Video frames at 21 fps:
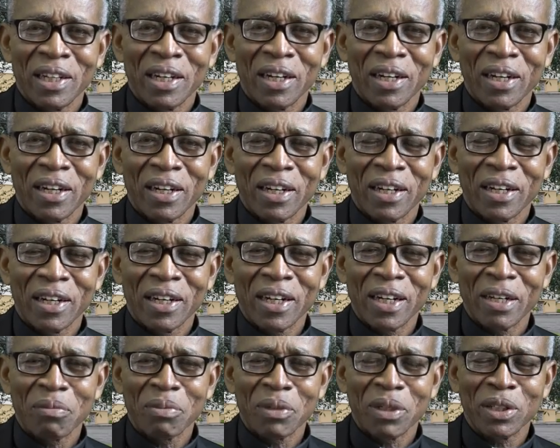
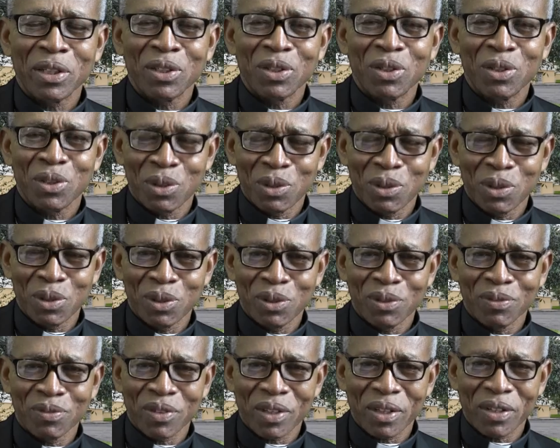helping
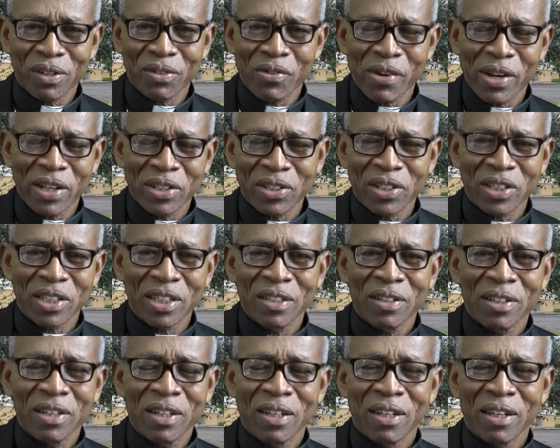to
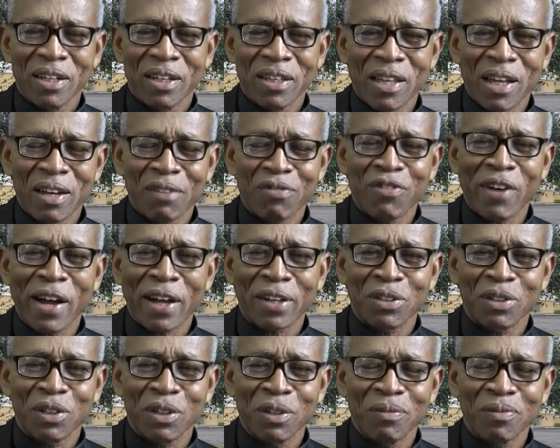raise that
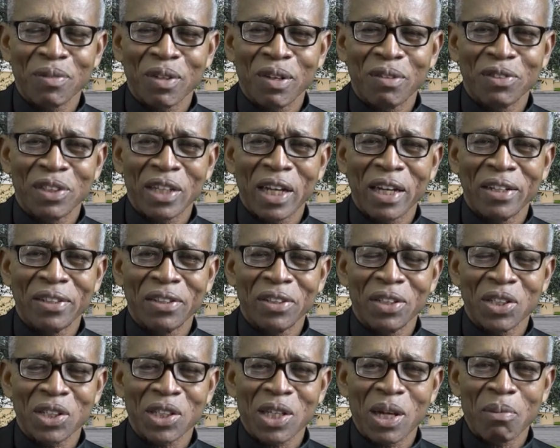factor of
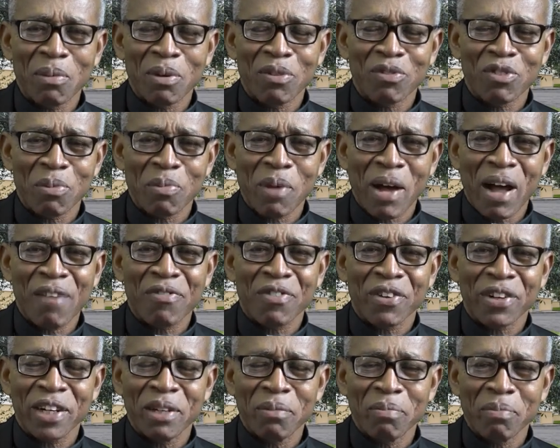challenges coming from our
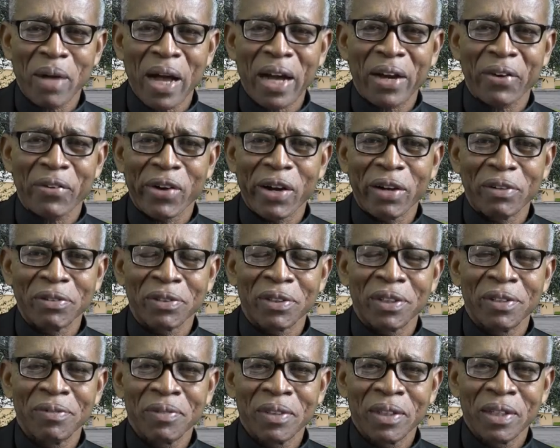African
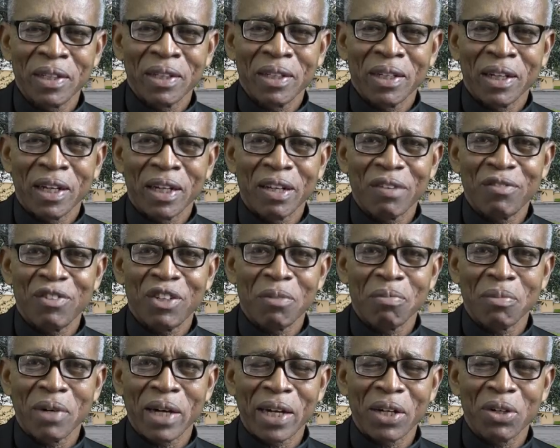background. And even
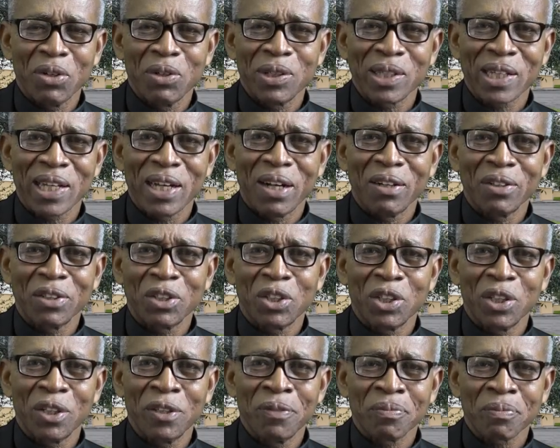in my own
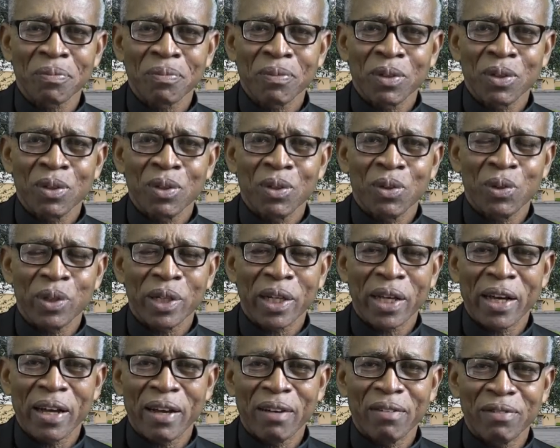culture,
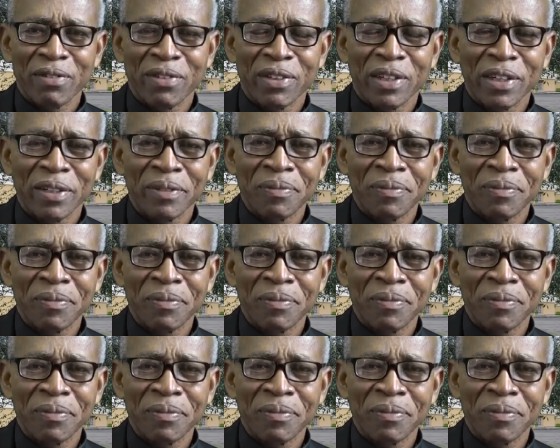we have